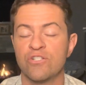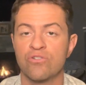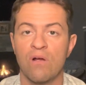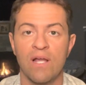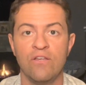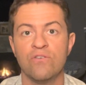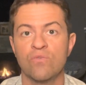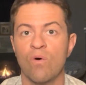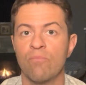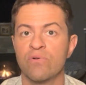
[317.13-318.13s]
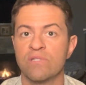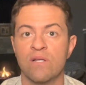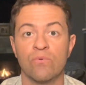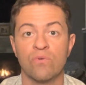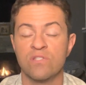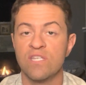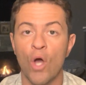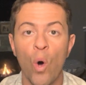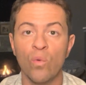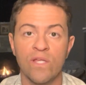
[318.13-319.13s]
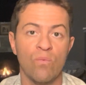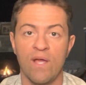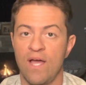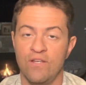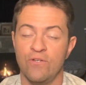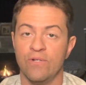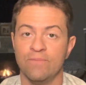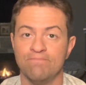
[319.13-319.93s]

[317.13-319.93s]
trying to use 1% rule is the only way I do it.